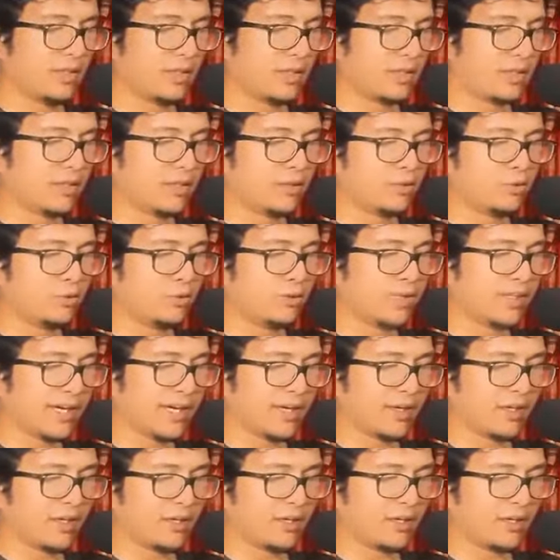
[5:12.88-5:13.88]
Two
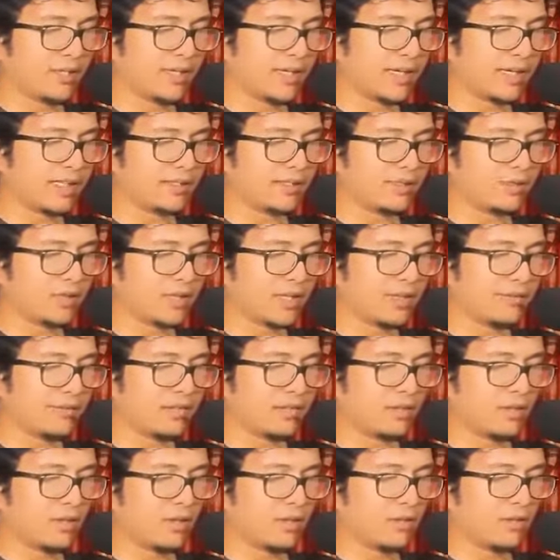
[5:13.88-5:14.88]
regular rares, not even a
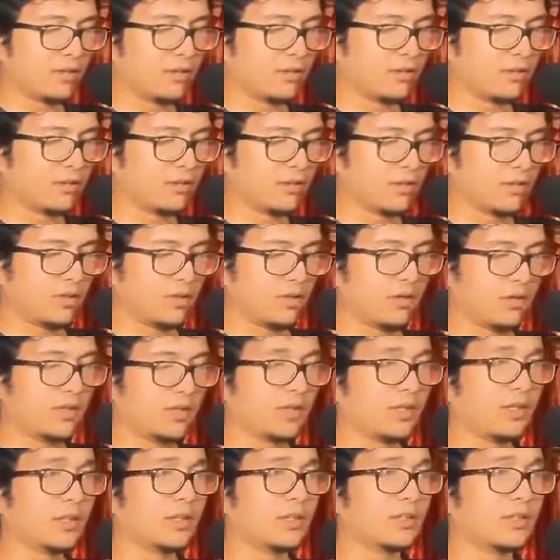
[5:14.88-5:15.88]
holo, on
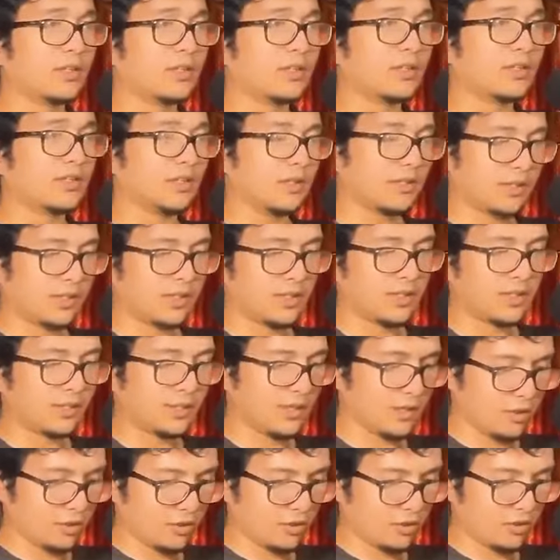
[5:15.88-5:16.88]
the
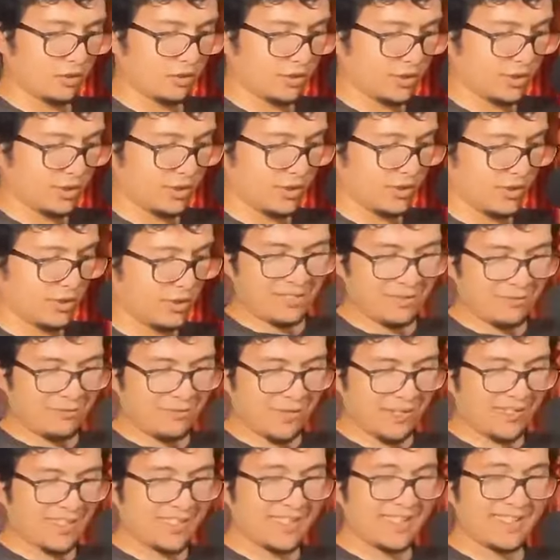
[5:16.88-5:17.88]
Lost Origin.
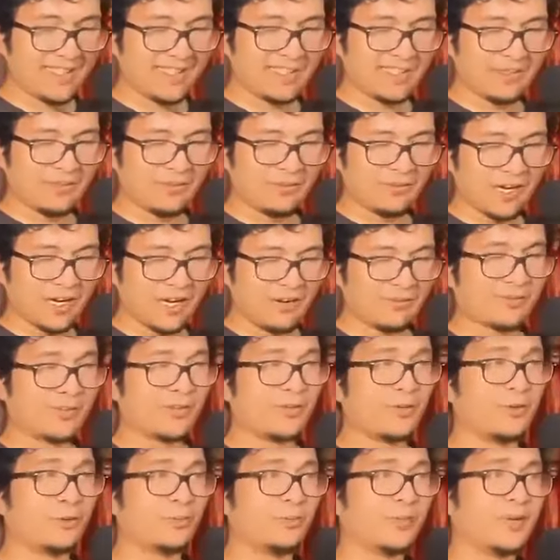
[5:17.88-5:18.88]
Funnily enough, after an
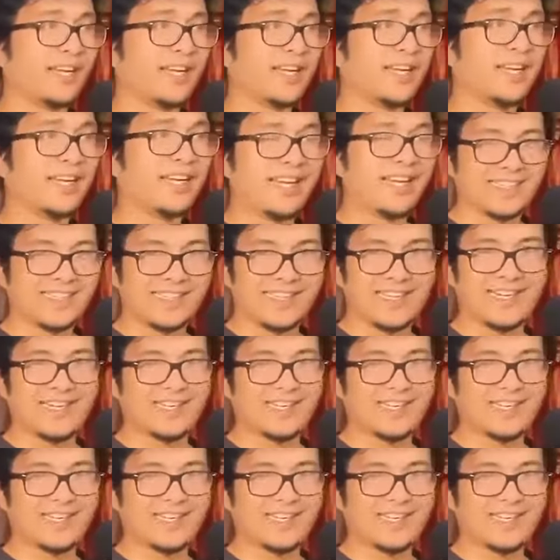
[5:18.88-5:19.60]
opening like that,